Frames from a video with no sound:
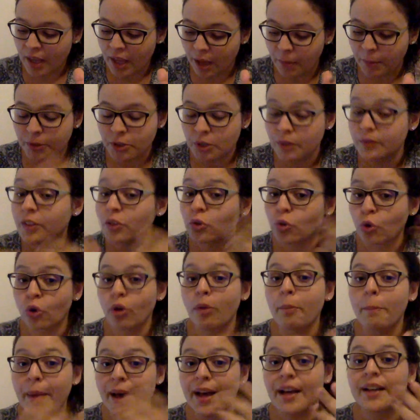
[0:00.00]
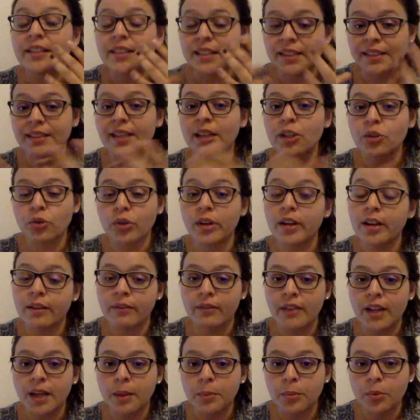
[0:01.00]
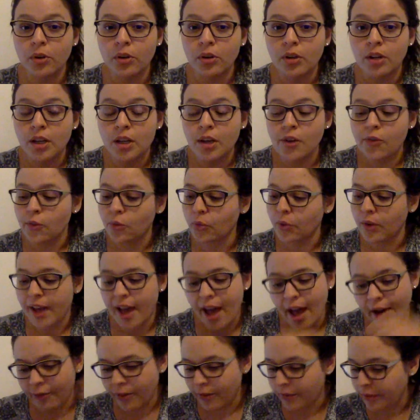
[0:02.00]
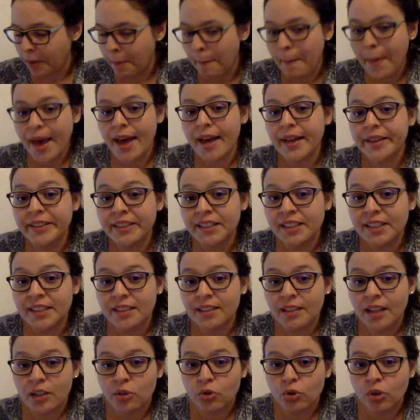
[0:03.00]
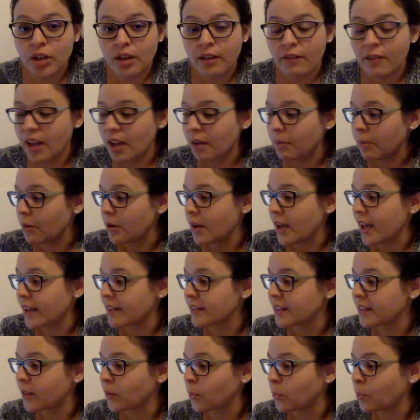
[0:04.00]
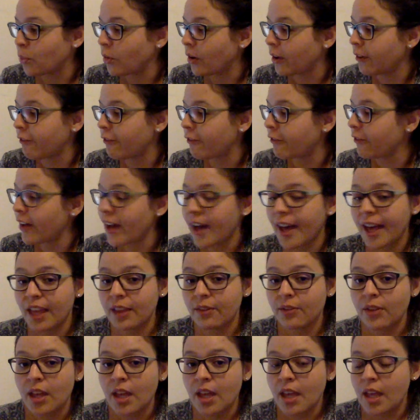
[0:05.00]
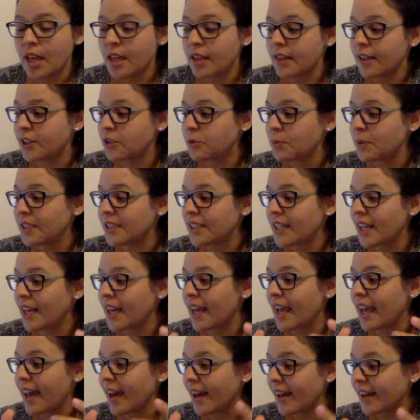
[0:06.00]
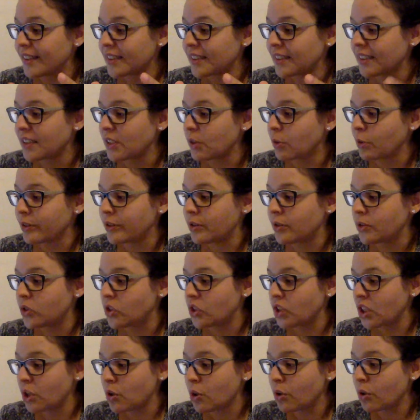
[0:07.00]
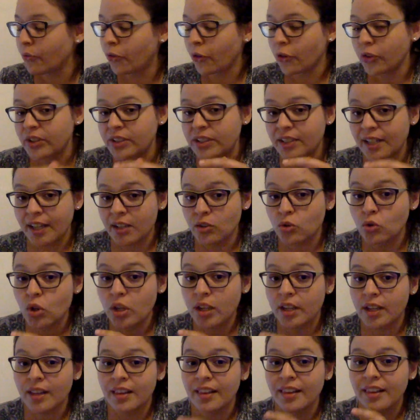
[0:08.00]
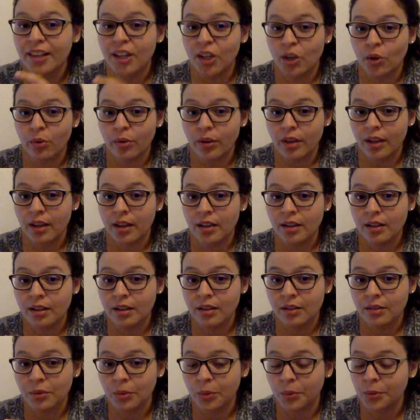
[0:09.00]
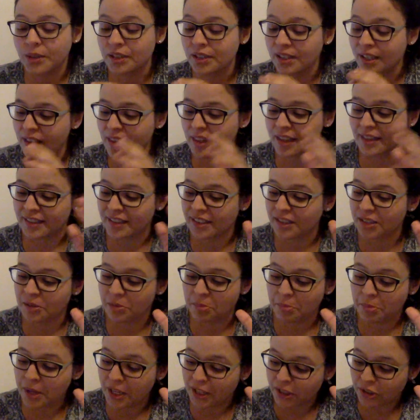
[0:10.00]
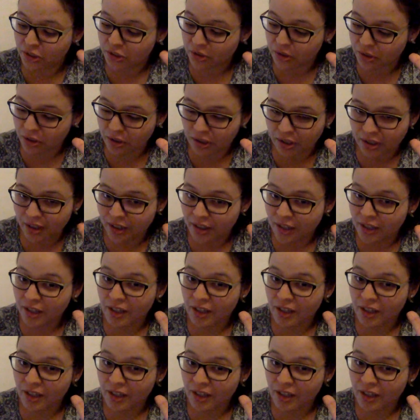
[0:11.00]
How much of the total mass is saturated vapor. So half of the mass is saturated vapor, X is 0.5. This means that X is equal to 0 for saturated liquid. We would say this is a mixture